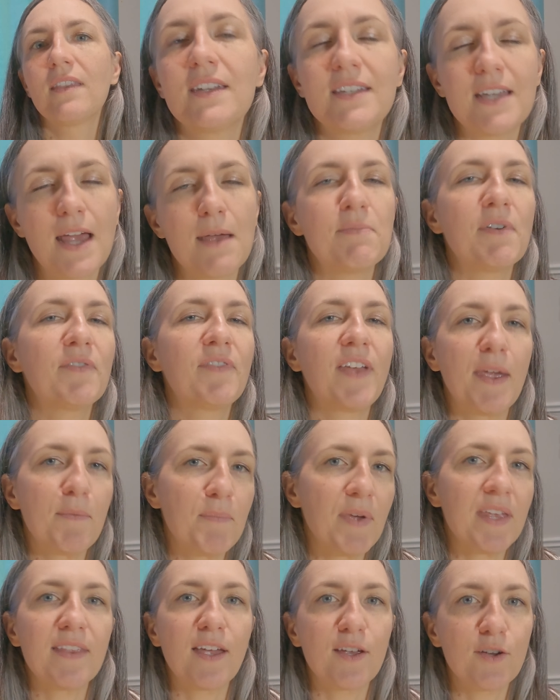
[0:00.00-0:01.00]
the type of
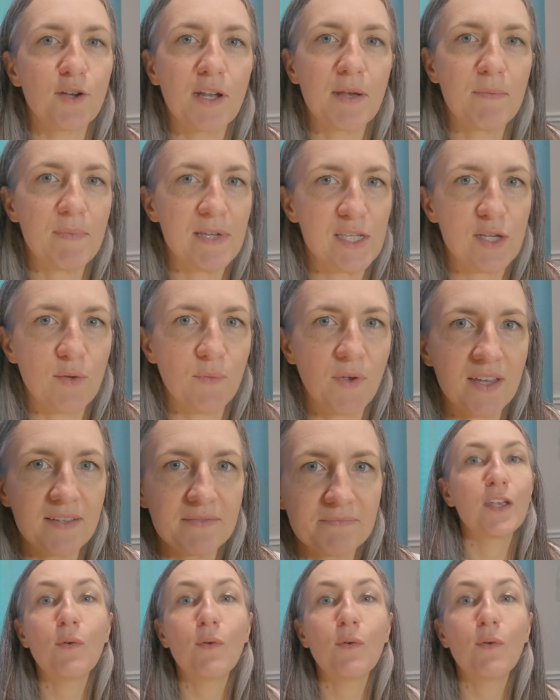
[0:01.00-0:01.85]
camping that you're going to be doing.